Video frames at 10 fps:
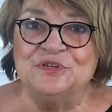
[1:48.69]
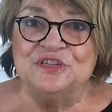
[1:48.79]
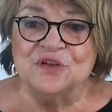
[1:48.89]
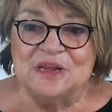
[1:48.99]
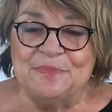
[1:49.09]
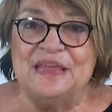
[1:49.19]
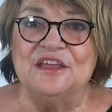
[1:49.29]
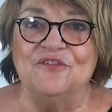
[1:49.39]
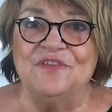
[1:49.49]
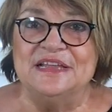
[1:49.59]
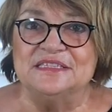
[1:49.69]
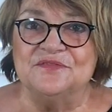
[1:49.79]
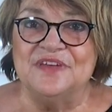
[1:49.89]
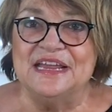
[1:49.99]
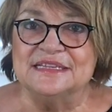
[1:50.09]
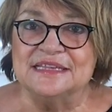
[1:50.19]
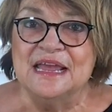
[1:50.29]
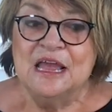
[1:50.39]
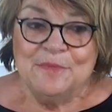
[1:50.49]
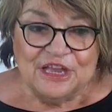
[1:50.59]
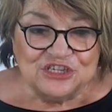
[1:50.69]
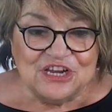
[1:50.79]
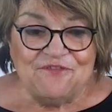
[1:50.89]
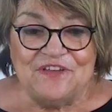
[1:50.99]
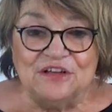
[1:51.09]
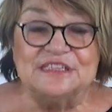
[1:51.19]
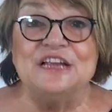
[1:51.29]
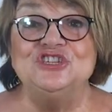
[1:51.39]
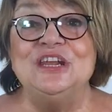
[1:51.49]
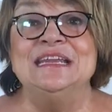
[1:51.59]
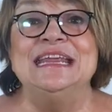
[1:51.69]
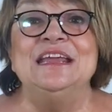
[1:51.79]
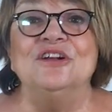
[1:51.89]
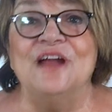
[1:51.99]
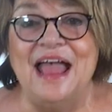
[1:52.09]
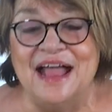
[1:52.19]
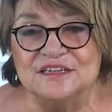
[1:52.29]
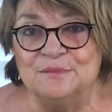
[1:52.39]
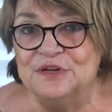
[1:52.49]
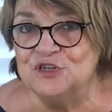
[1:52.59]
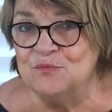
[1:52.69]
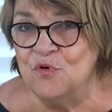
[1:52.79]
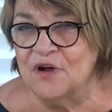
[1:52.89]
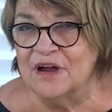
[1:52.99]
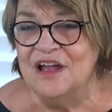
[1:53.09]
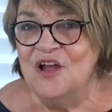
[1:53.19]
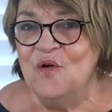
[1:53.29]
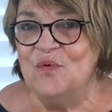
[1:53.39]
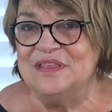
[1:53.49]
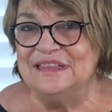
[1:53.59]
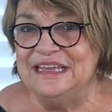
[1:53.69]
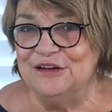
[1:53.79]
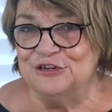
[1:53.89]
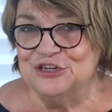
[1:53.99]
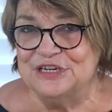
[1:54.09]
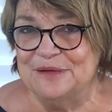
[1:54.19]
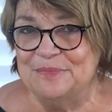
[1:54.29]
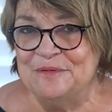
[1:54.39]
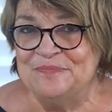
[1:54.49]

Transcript: She's going to be there face to face because she feels like she can interact much more with leadership.